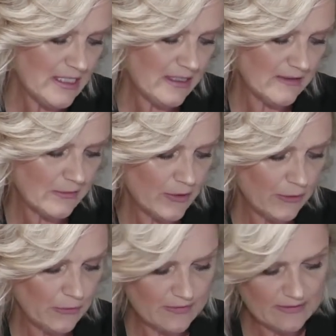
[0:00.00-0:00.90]
as
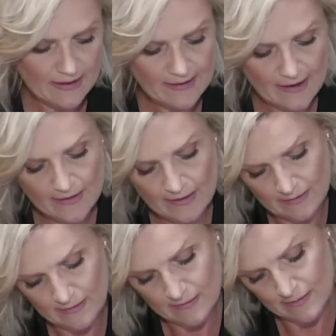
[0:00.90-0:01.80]
well is another.
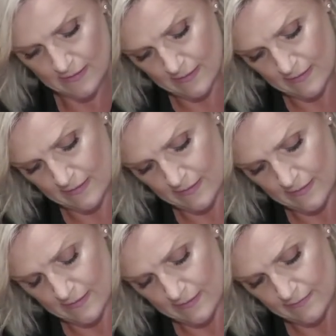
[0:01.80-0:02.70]

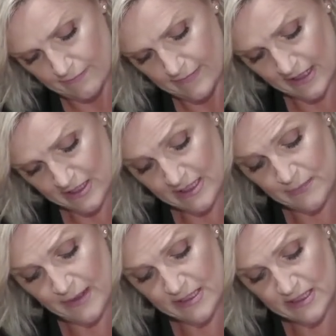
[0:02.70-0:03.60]
Actually,
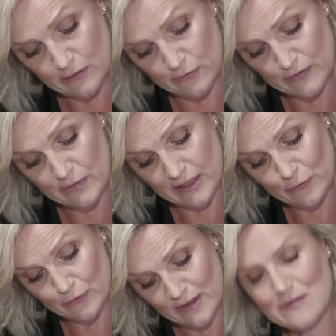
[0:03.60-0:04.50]
Amenity looks really
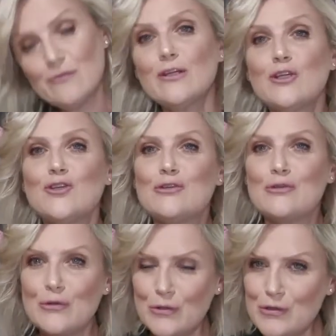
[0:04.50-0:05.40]
good. There's not a
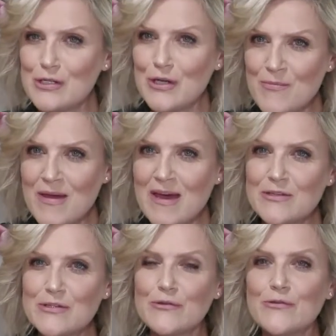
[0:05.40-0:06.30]
huge
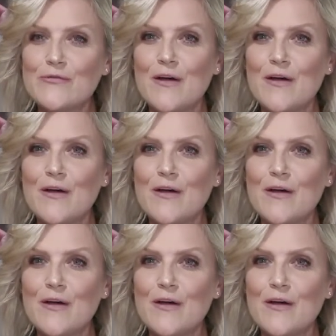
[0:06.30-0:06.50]
amount of